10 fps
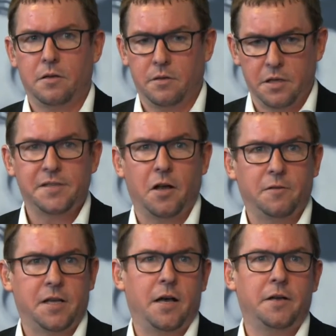the sell
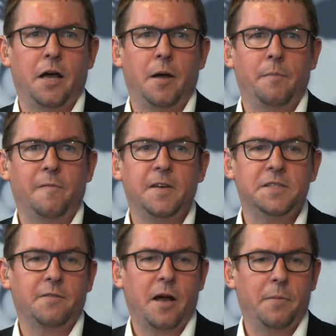side fees
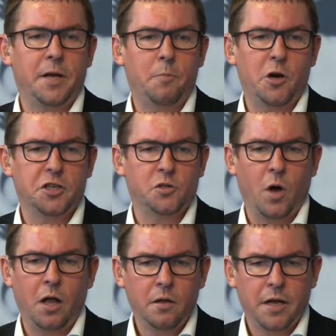have come under pressure as
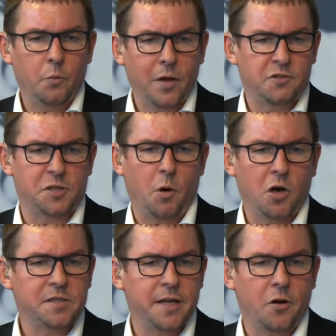well, and we've just
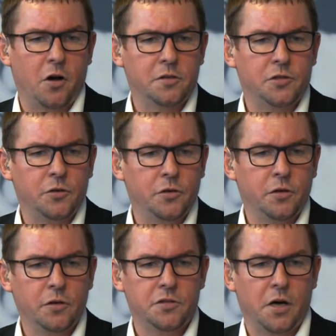passed that on to
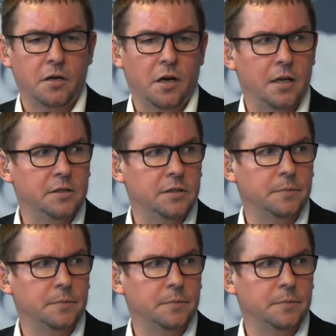our clients.